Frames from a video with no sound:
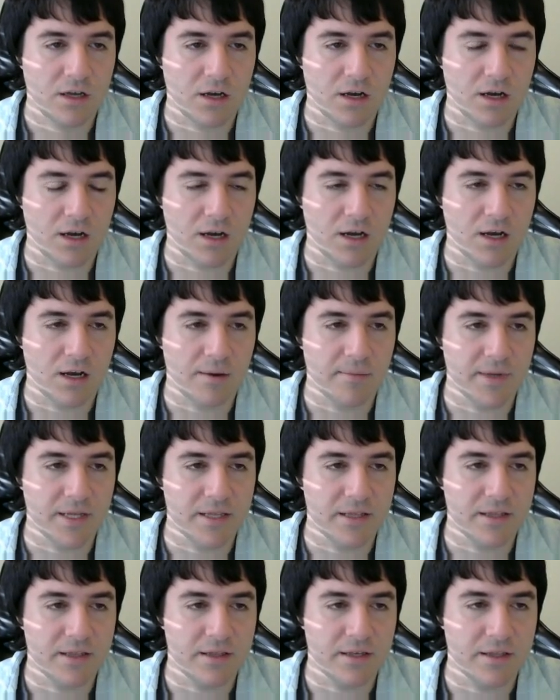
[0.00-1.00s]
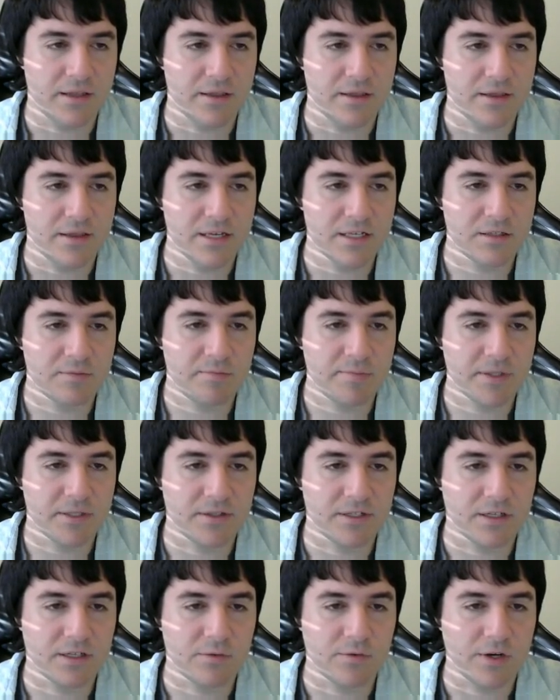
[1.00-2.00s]
And then this
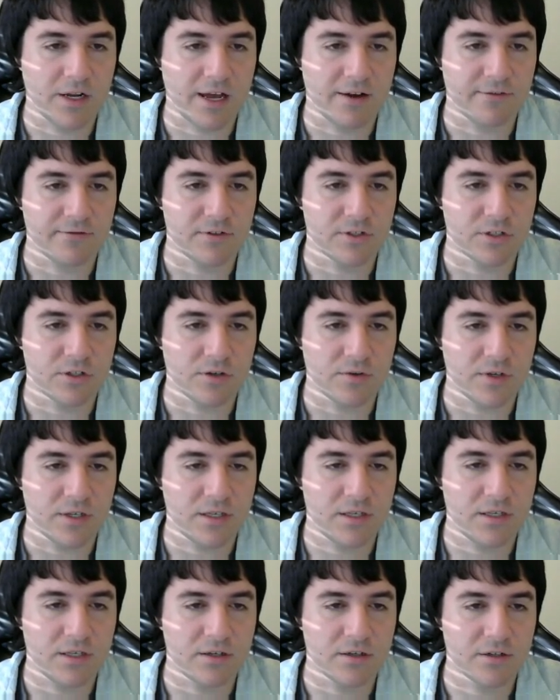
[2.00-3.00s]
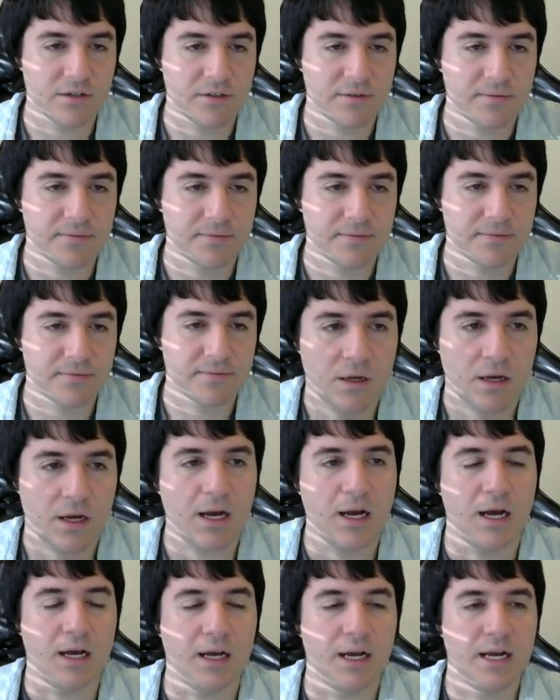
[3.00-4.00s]
building would have to go here.
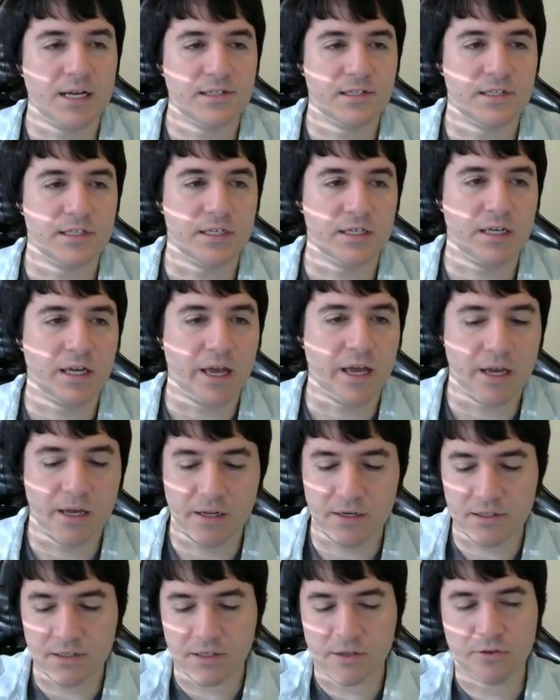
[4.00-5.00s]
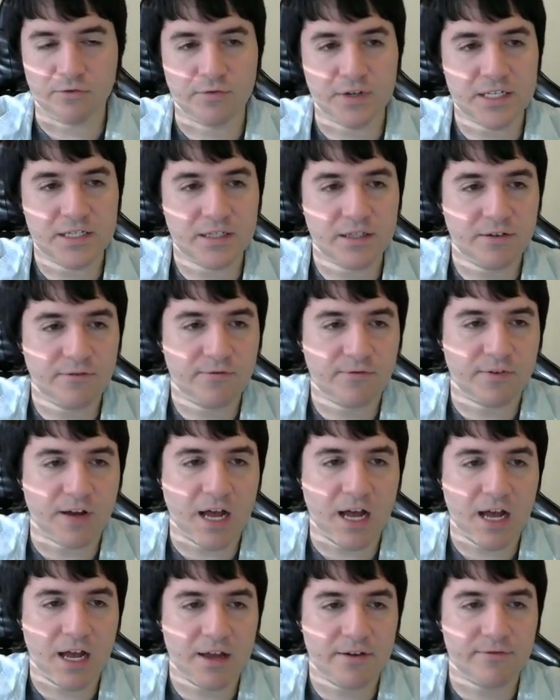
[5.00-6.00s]
Ah, I see. And the reason that
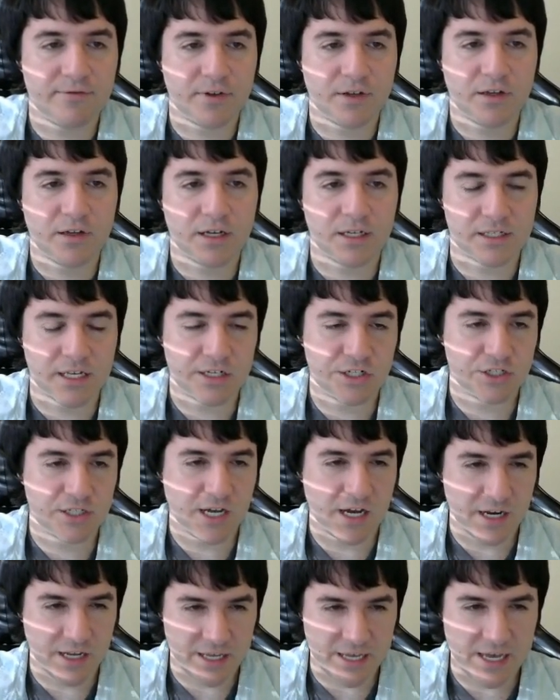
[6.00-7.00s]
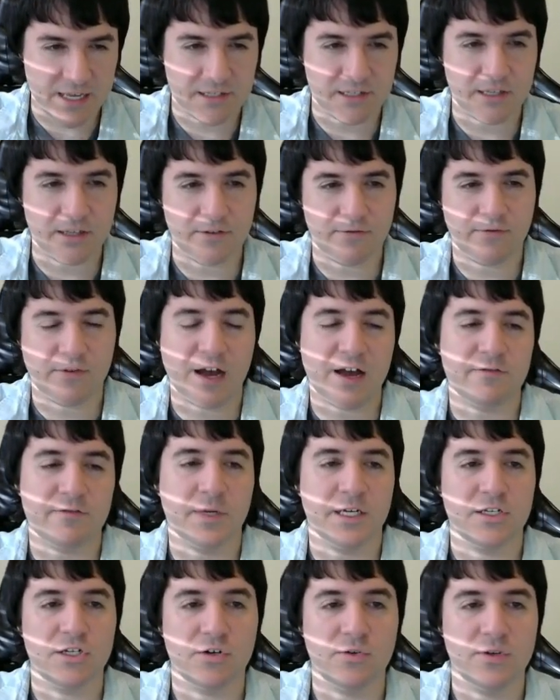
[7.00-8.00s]
5, because I just kind of guessed that 5
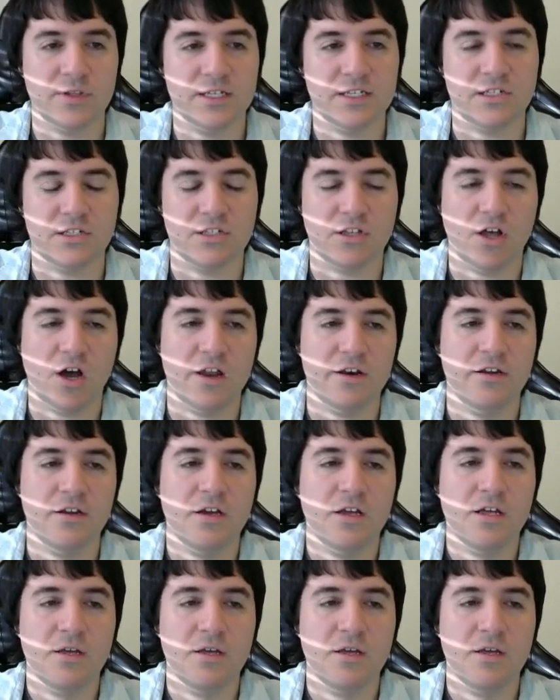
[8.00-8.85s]
might go in this slot,